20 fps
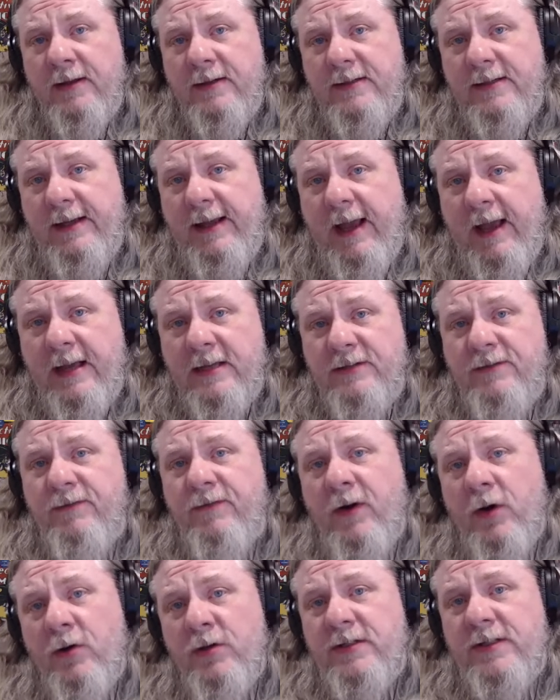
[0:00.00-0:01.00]
to cast
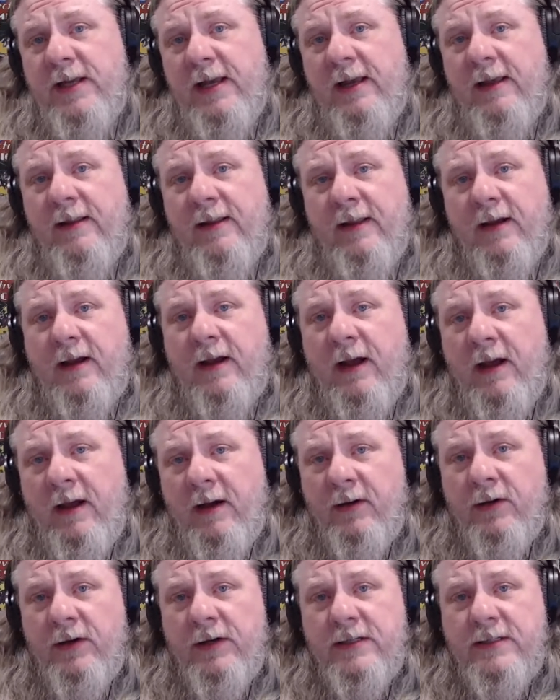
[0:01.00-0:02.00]
votes in the
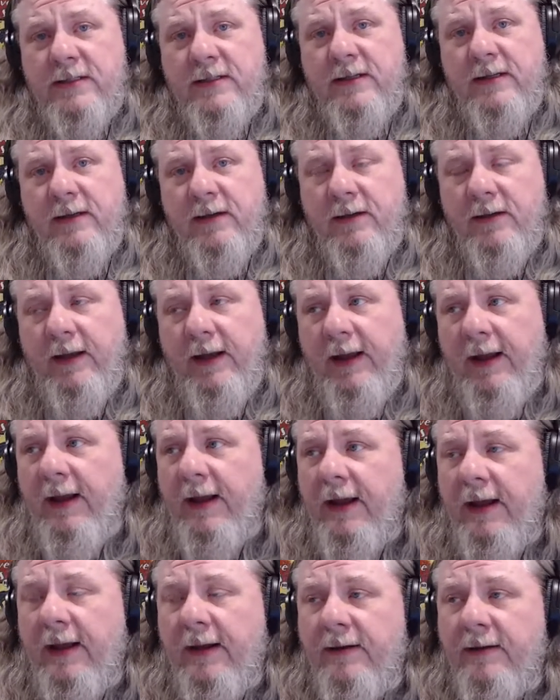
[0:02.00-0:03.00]
Congress,
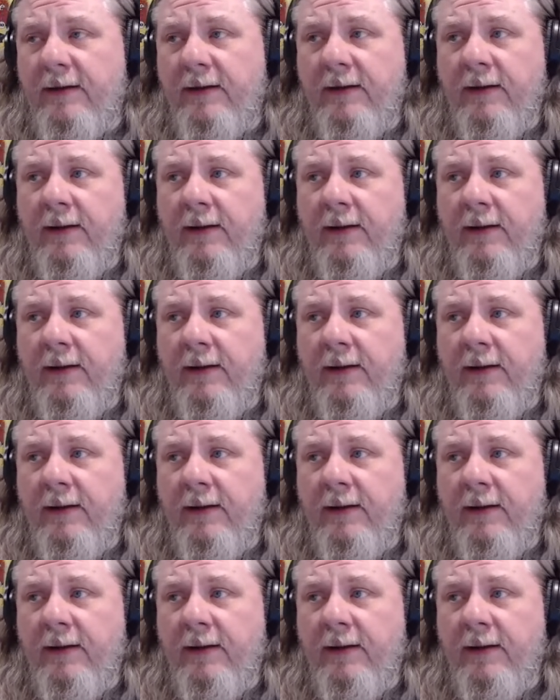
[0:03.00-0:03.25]
and